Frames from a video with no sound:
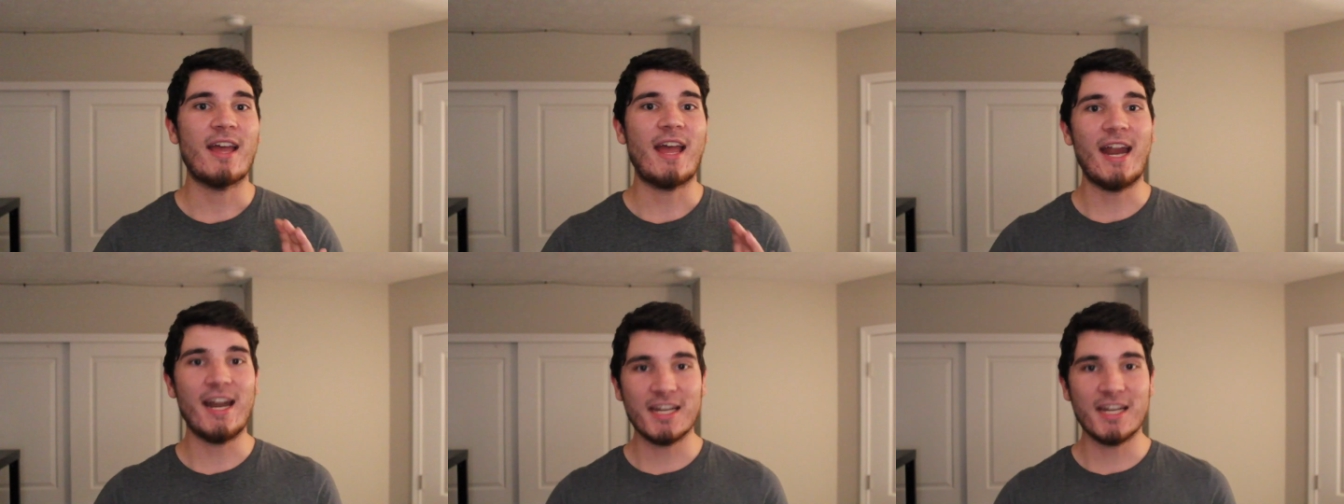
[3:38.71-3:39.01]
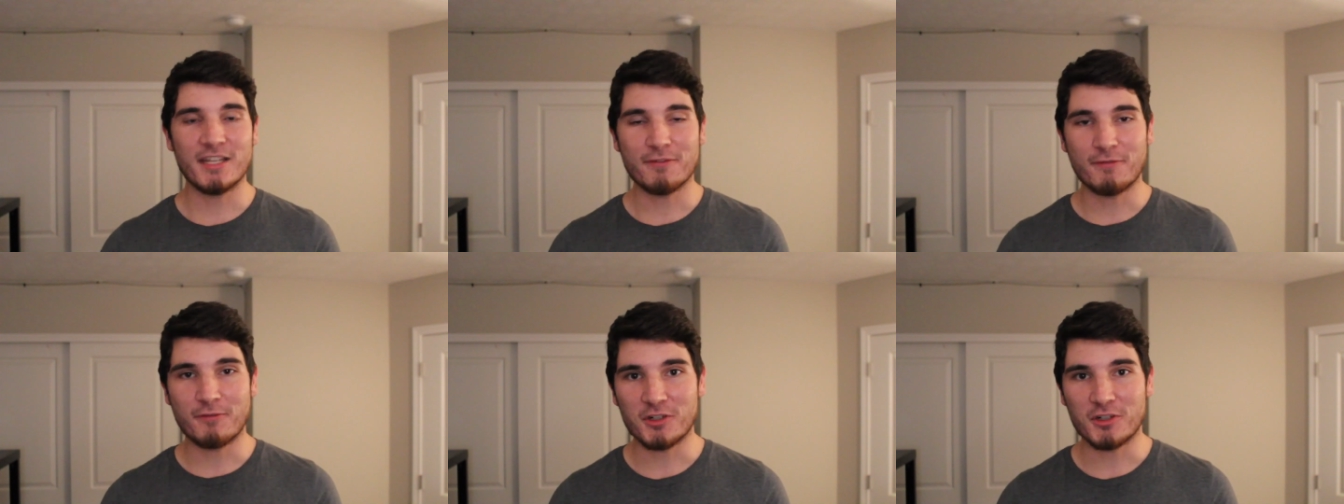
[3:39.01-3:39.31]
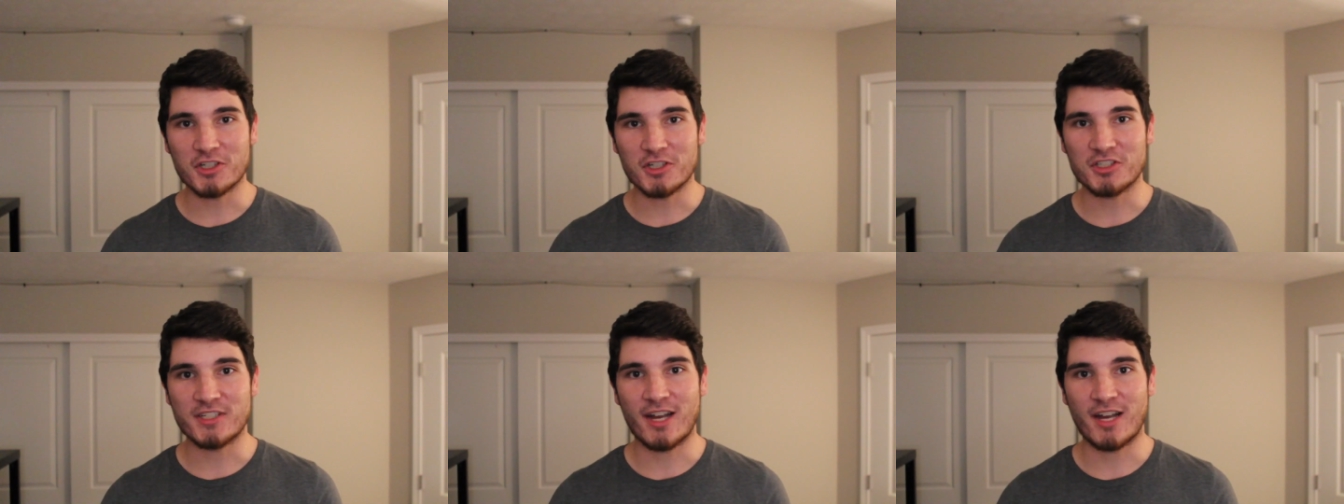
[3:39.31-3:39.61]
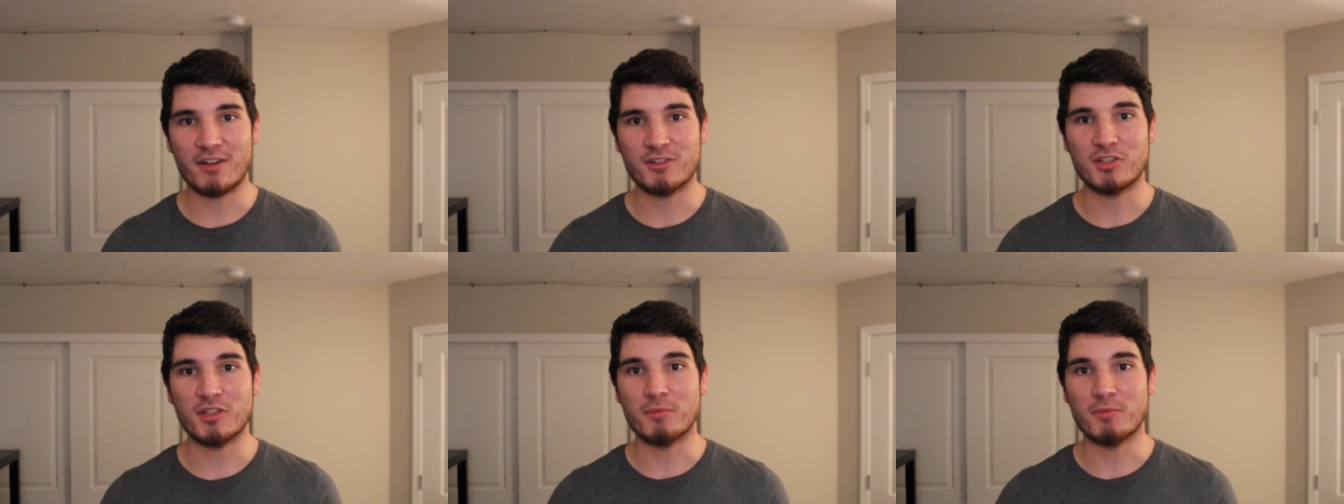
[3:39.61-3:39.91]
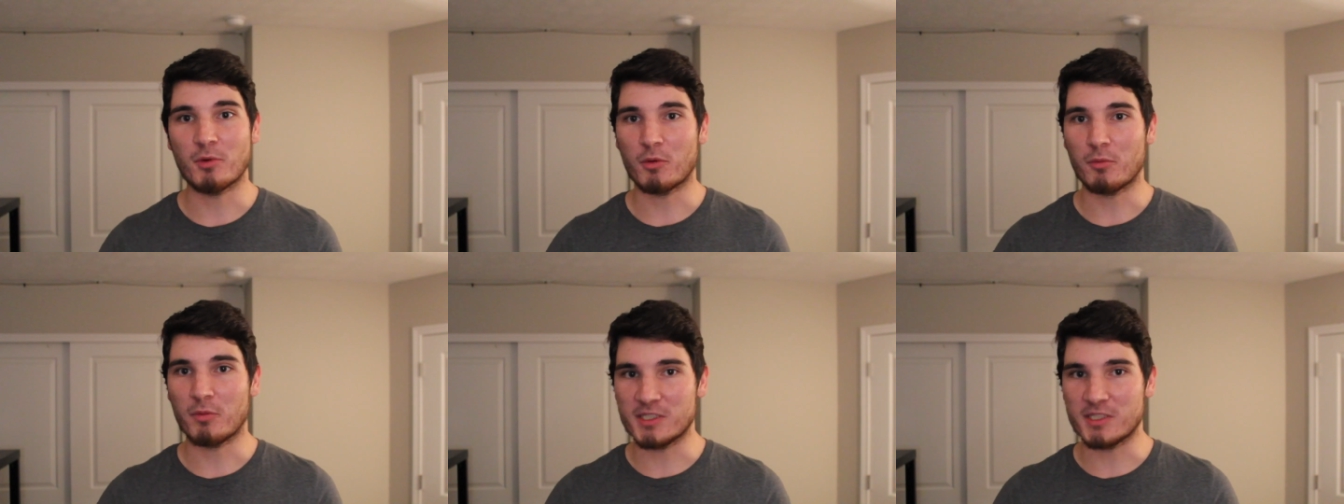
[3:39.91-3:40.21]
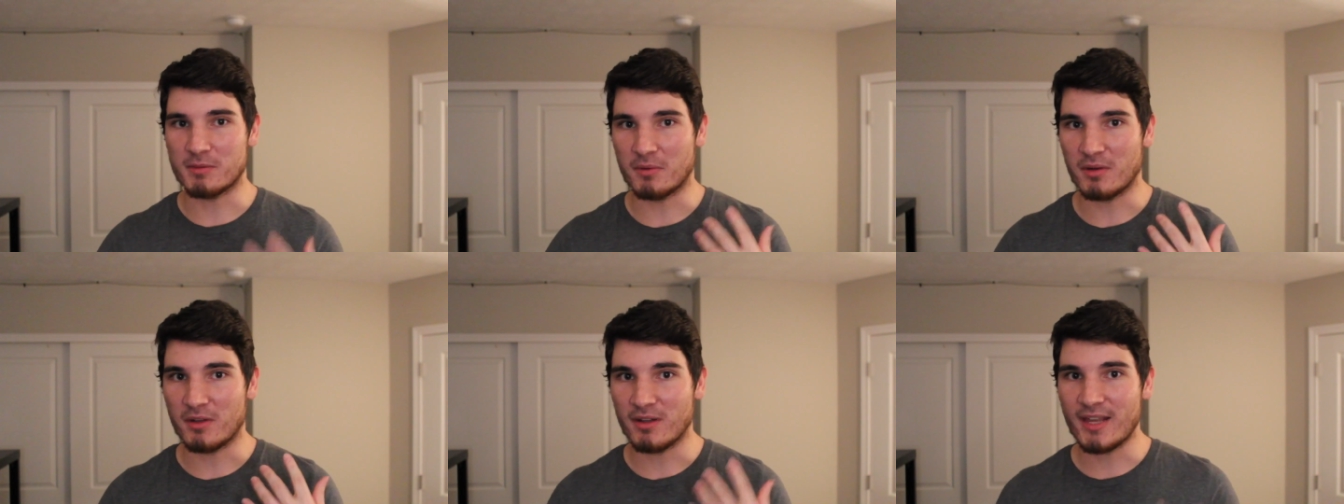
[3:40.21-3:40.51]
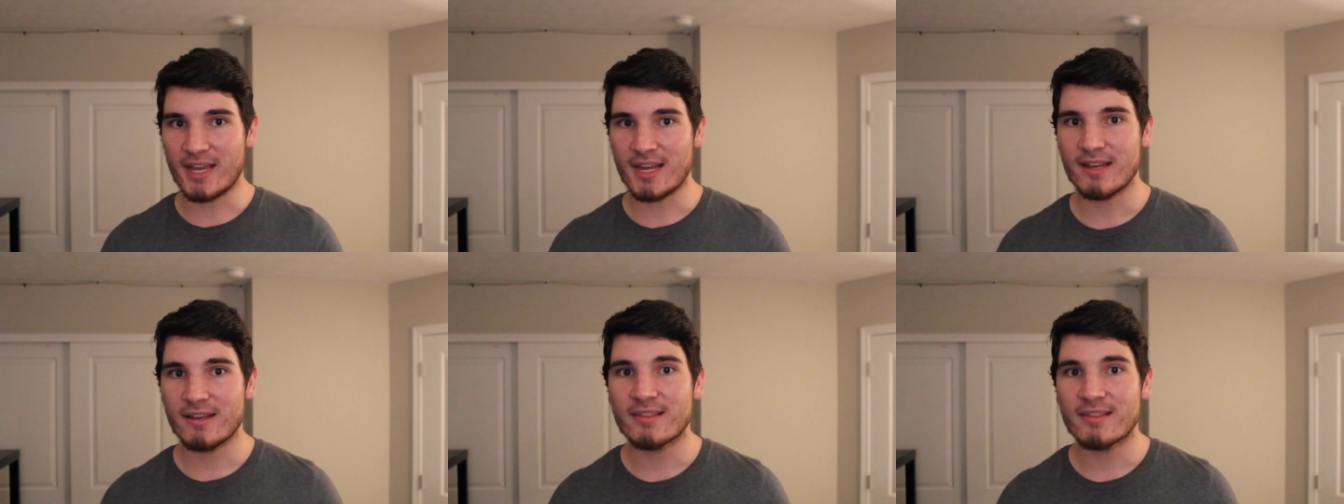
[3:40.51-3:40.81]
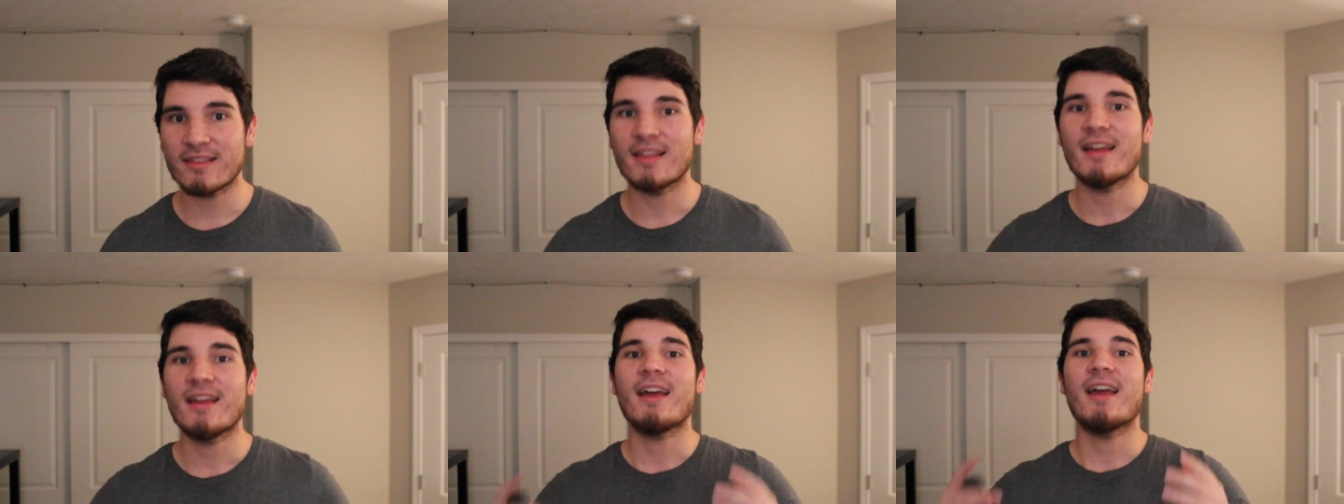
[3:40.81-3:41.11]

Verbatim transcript: edit the footage down to a more reasonable length,